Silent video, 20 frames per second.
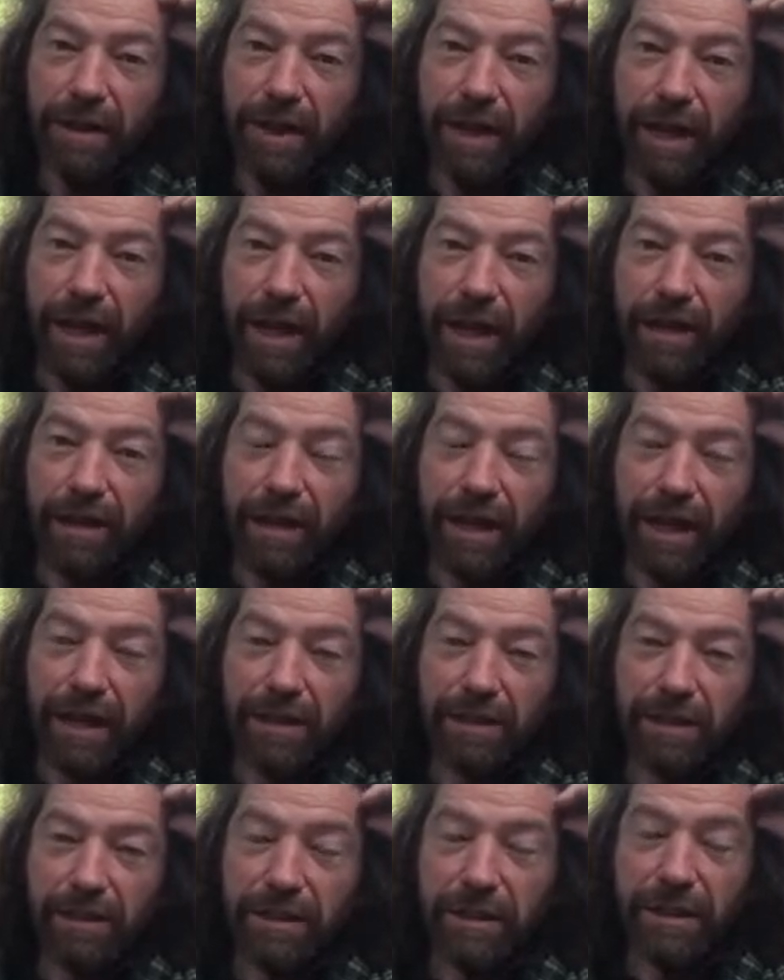And
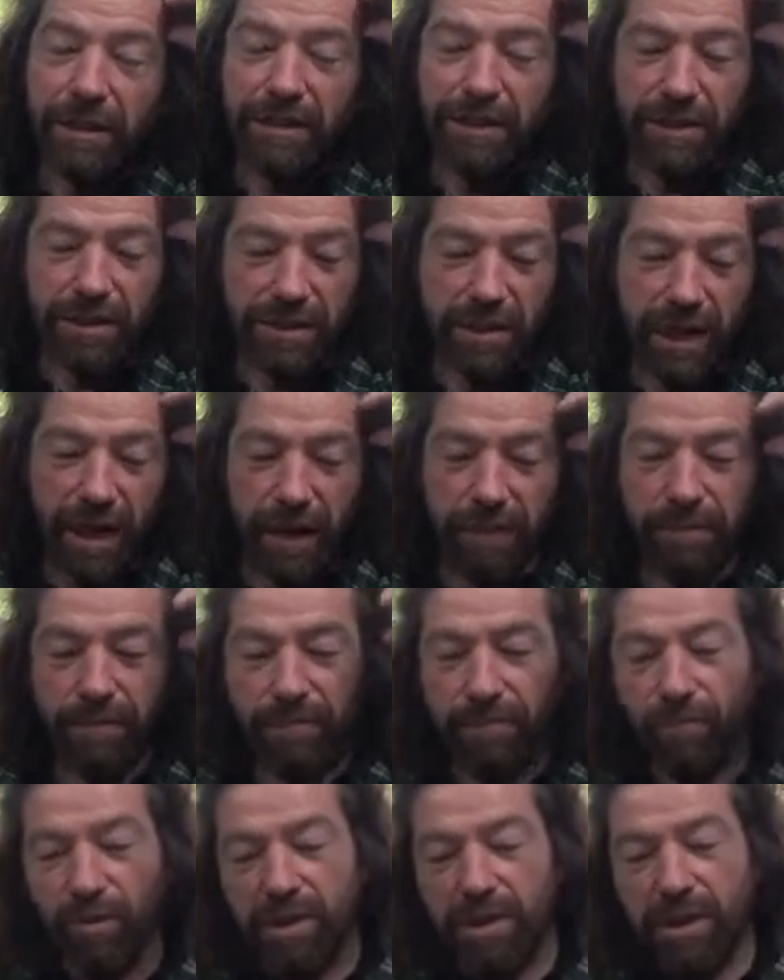actually, this
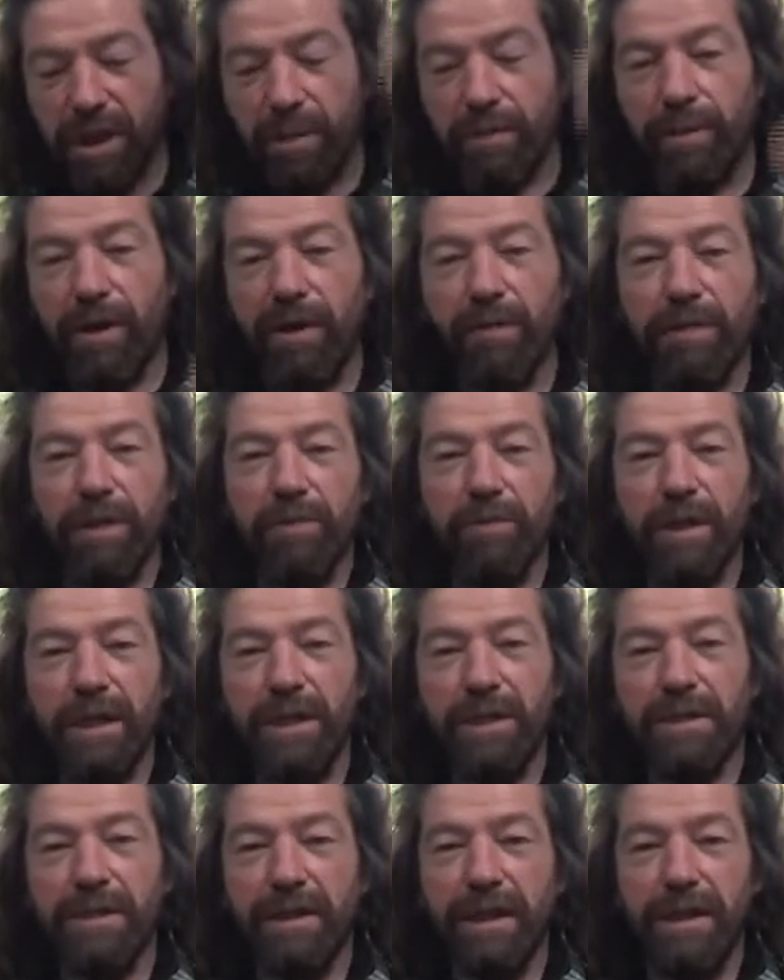was not part of our
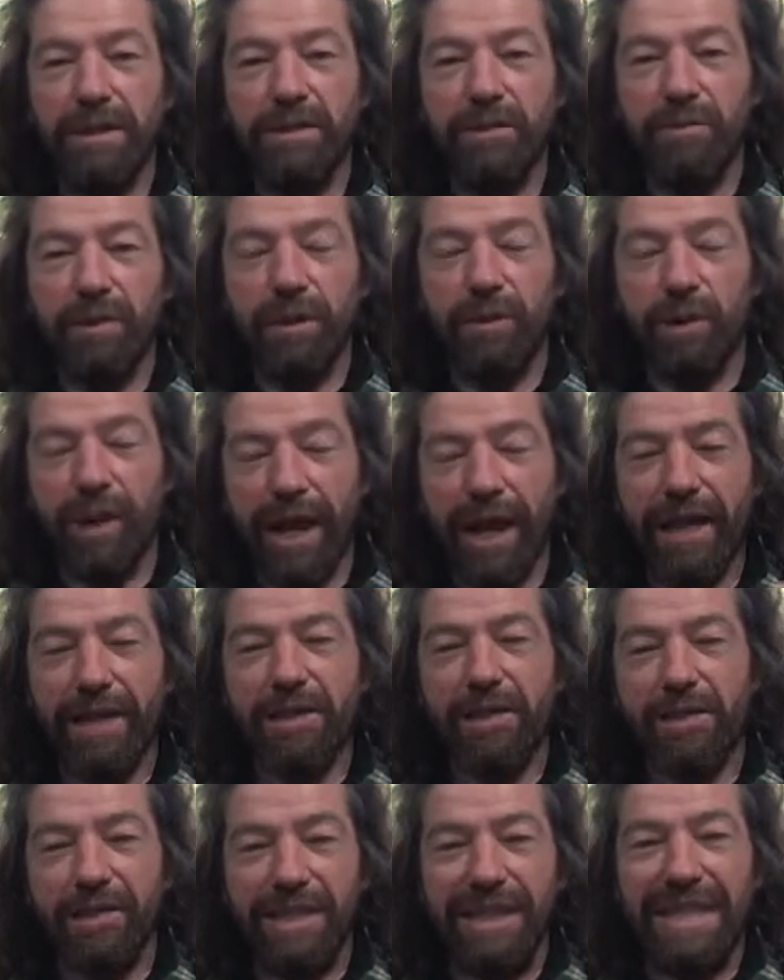reading today, so we don't
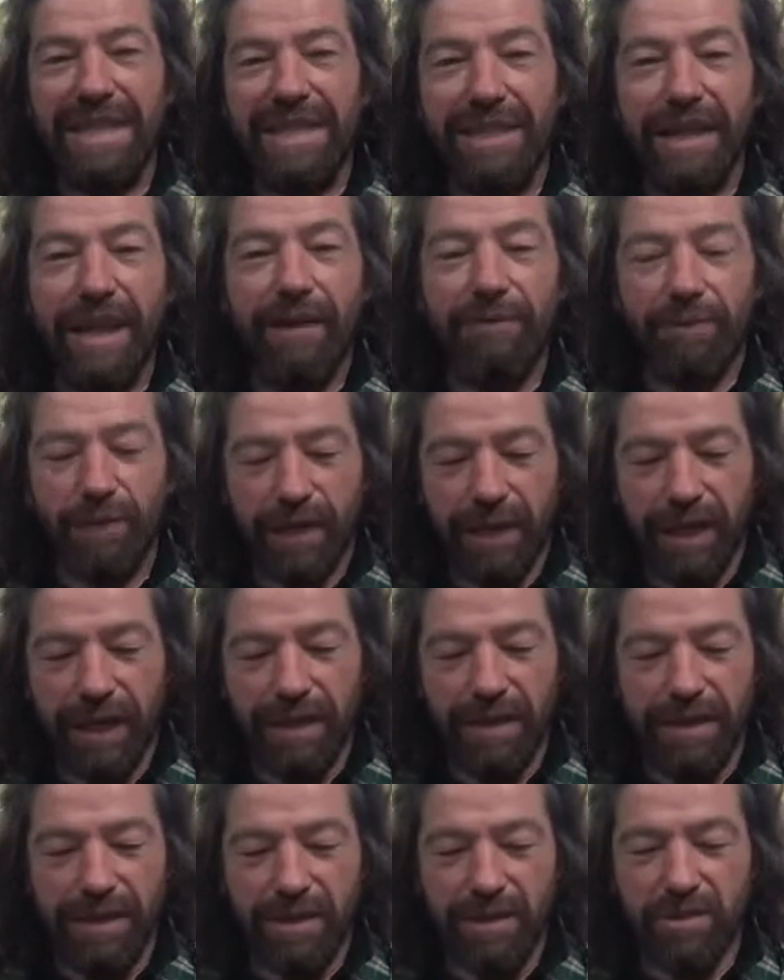actually ever
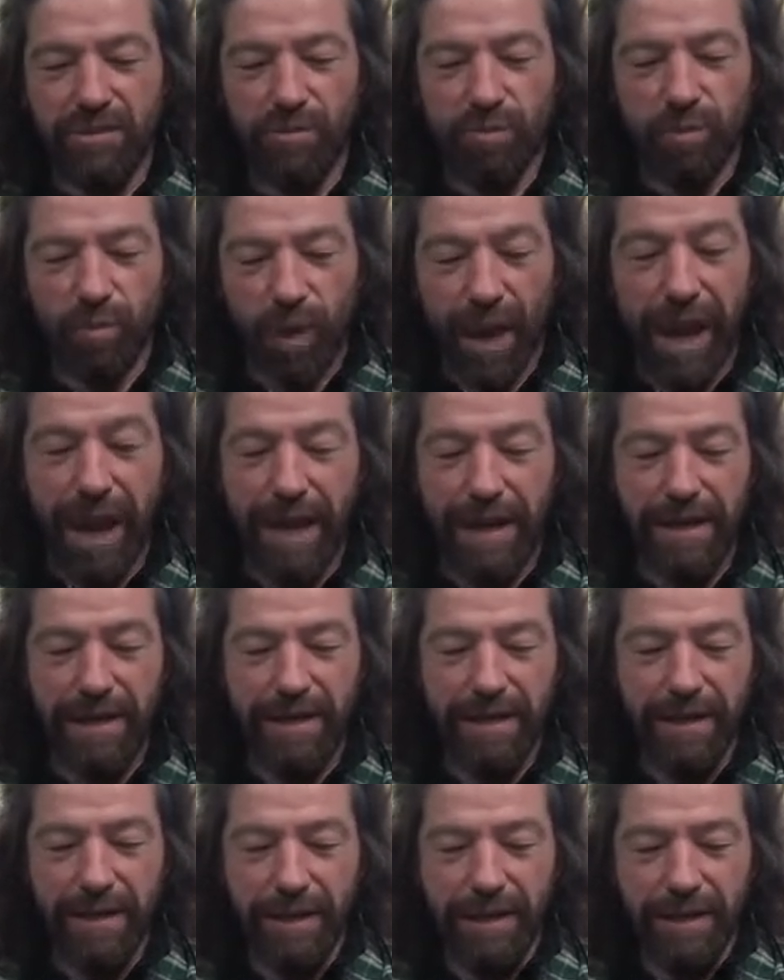get this read
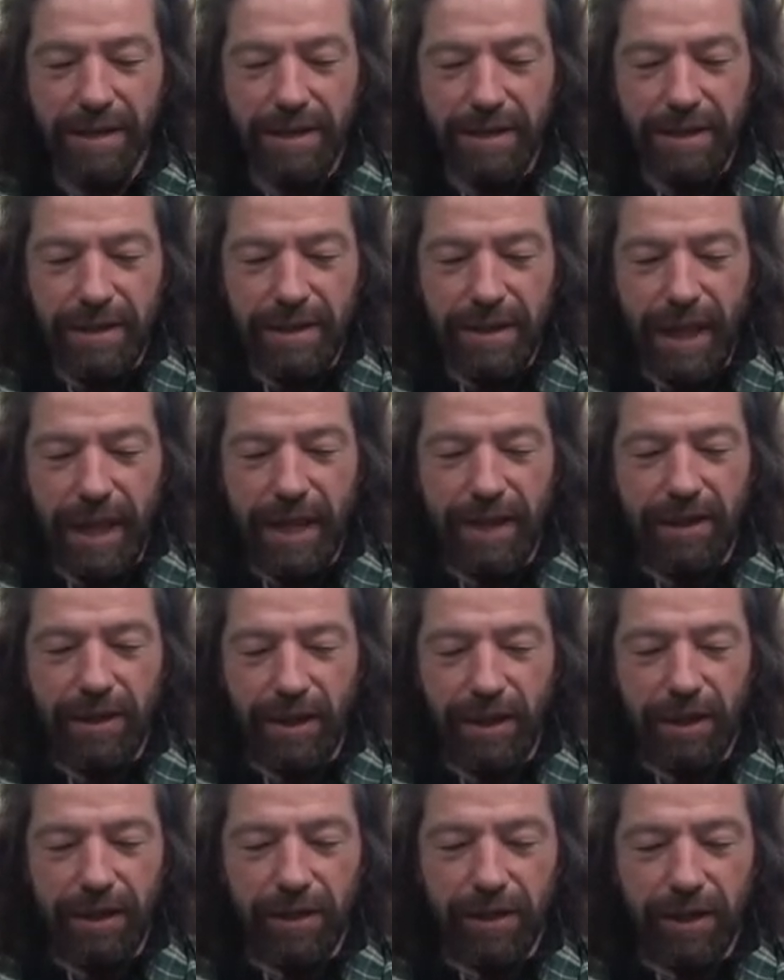at
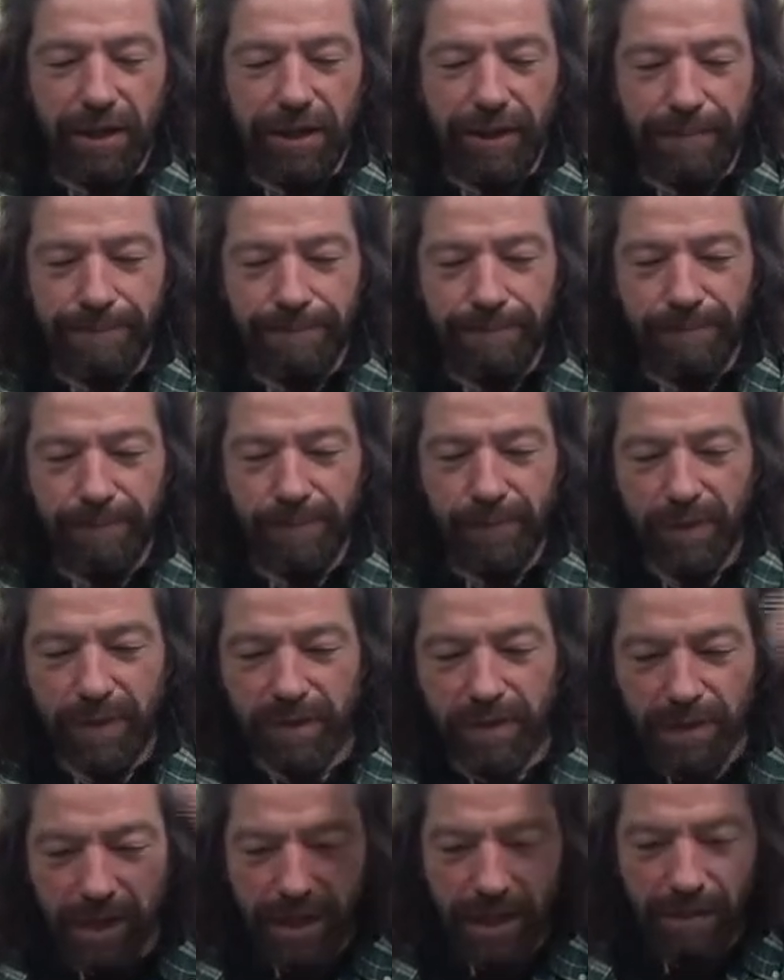our
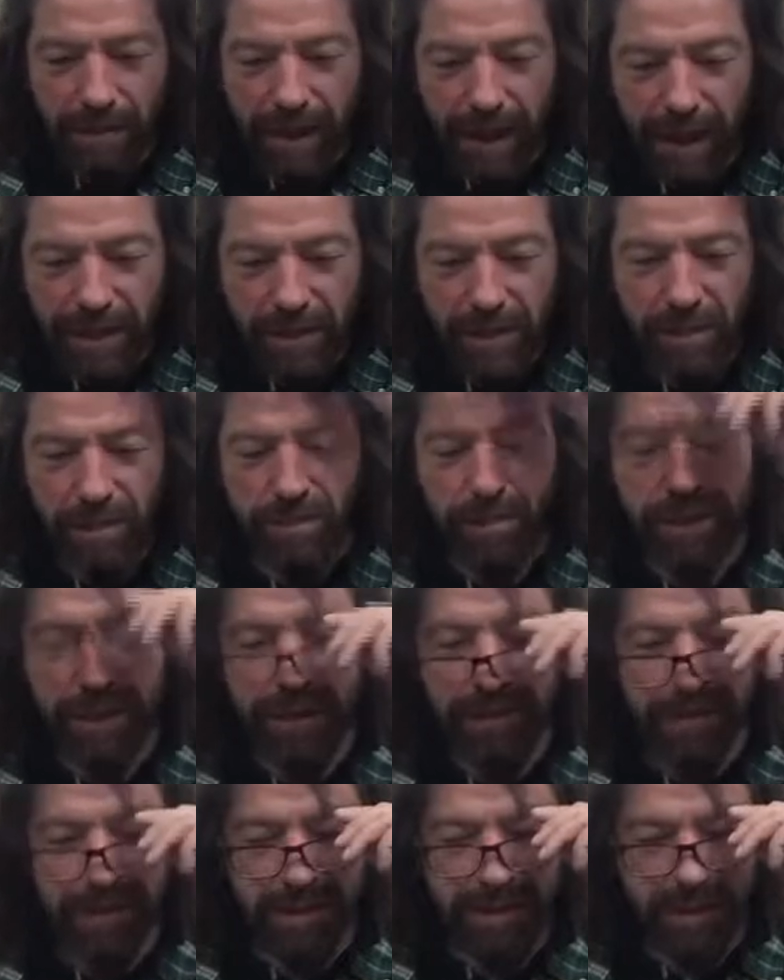Sunday Mass,
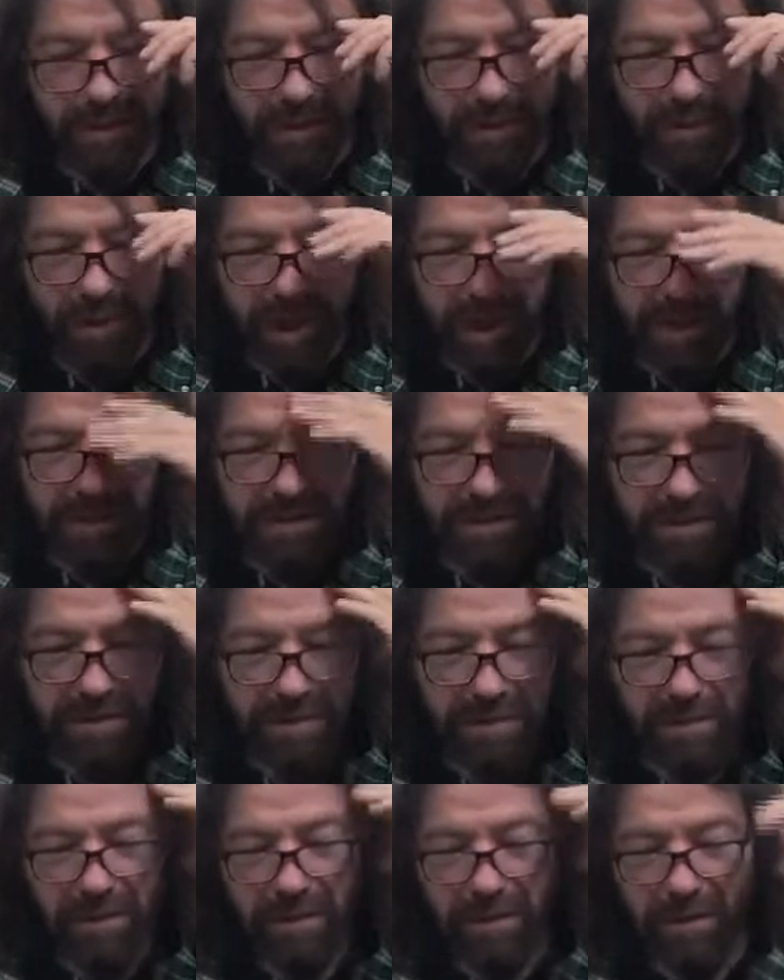but quite
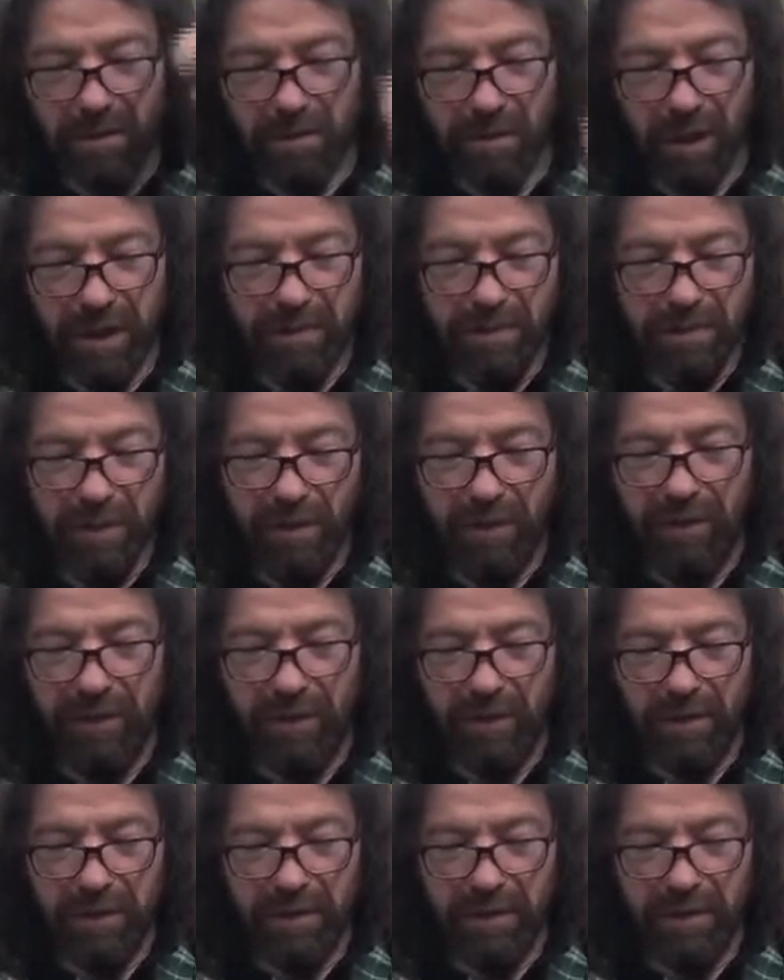beautiful.